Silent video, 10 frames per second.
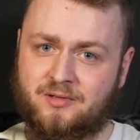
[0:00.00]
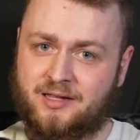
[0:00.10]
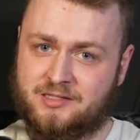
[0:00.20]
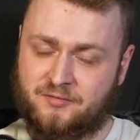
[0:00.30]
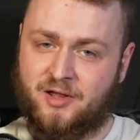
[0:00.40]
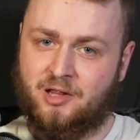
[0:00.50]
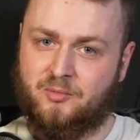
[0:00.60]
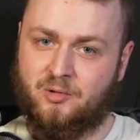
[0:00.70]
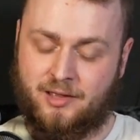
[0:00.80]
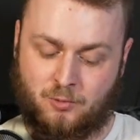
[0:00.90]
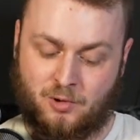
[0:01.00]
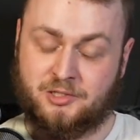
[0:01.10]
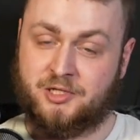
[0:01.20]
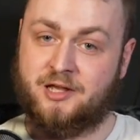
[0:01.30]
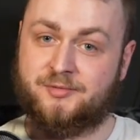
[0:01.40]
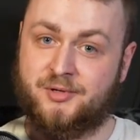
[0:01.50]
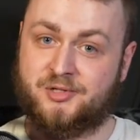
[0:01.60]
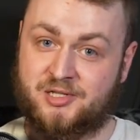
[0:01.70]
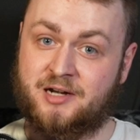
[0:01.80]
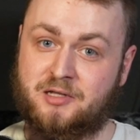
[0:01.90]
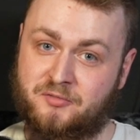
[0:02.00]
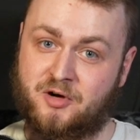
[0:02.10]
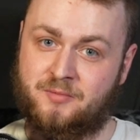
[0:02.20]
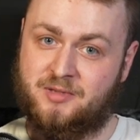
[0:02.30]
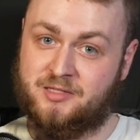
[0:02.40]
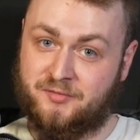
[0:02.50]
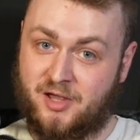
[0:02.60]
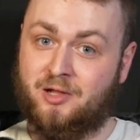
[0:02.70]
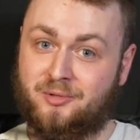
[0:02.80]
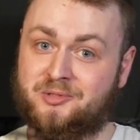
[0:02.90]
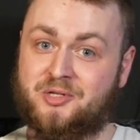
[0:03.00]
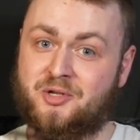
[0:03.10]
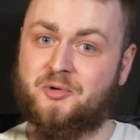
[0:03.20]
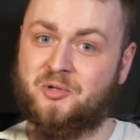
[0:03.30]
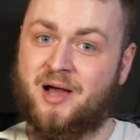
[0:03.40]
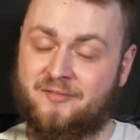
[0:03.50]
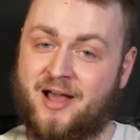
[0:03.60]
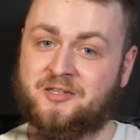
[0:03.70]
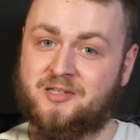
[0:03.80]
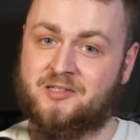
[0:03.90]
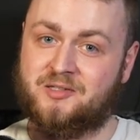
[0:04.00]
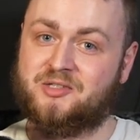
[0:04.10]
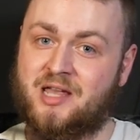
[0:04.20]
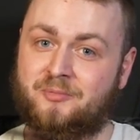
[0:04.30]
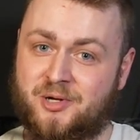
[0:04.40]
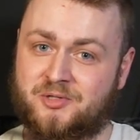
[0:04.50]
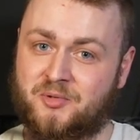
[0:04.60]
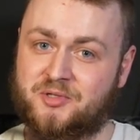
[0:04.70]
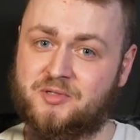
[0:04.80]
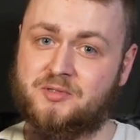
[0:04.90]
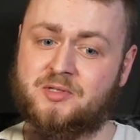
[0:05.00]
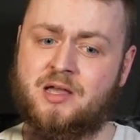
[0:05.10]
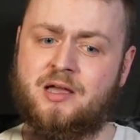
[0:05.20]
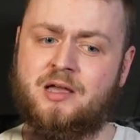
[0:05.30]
Like, it's available. Like, what Shakespeare studied from is available to you. You have access to the same resources.